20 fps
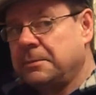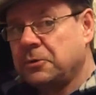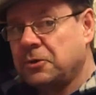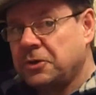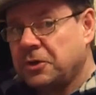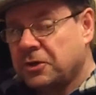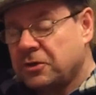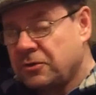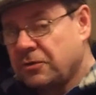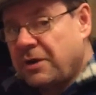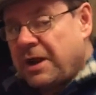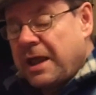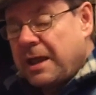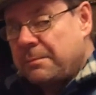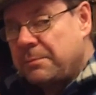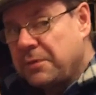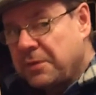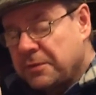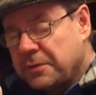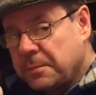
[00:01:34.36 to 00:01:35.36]
I'm going to
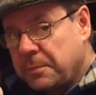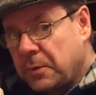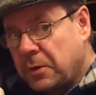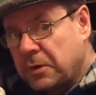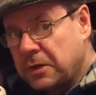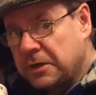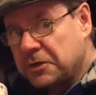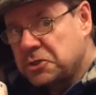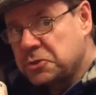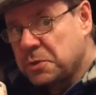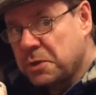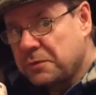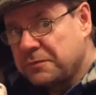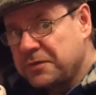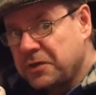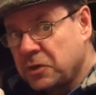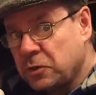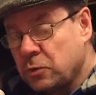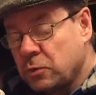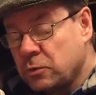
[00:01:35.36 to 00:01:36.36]
grab the bottle of
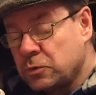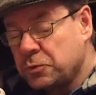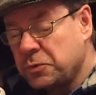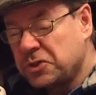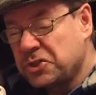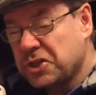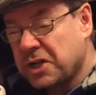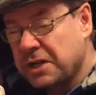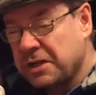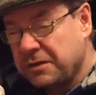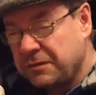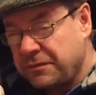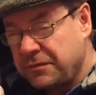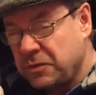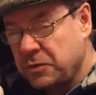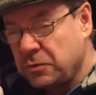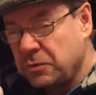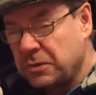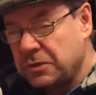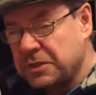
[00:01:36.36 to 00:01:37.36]
12 year old which I
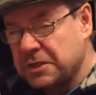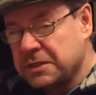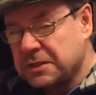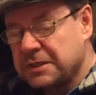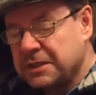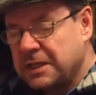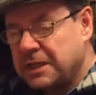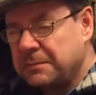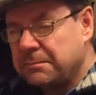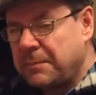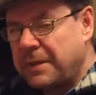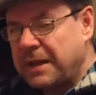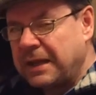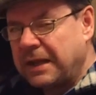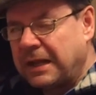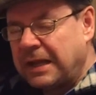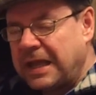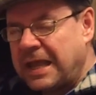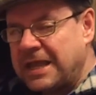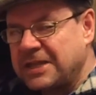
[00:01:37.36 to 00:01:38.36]
reviewed in my
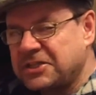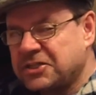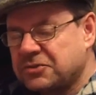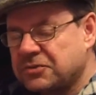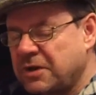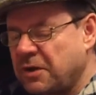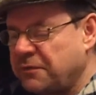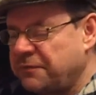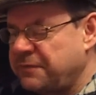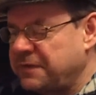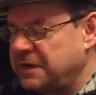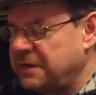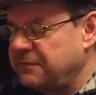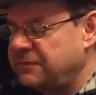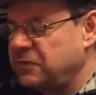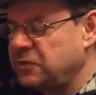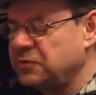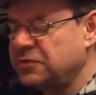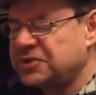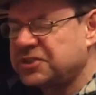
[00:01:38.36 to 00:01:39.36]
last Ralfy
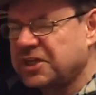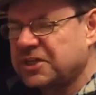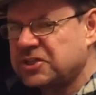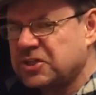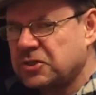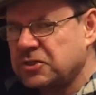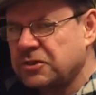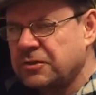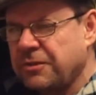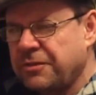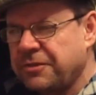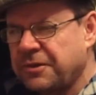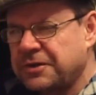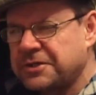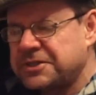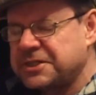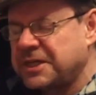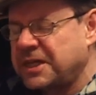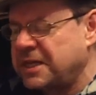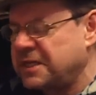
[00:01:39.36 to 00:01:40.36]
review
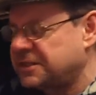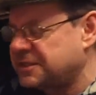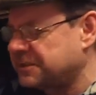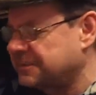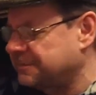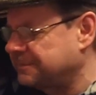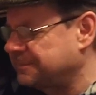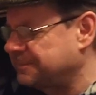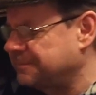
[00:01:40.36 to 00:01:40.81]
638